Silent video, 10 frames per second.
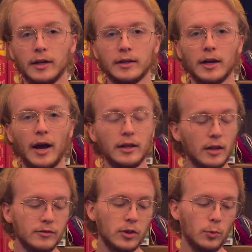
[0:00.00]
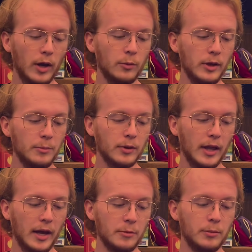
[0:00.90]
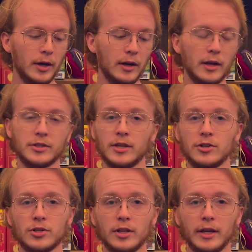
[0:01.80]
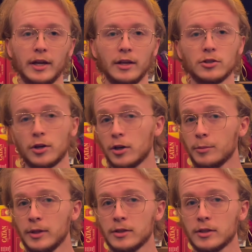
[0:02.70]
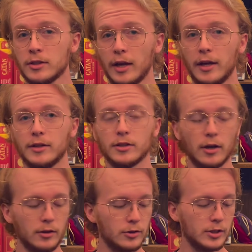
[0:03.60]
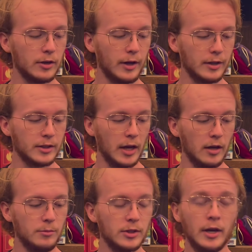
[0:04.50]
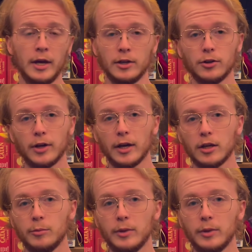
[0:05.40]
I love the way we play, but essentially in tournaments and other serious games, you're not going to be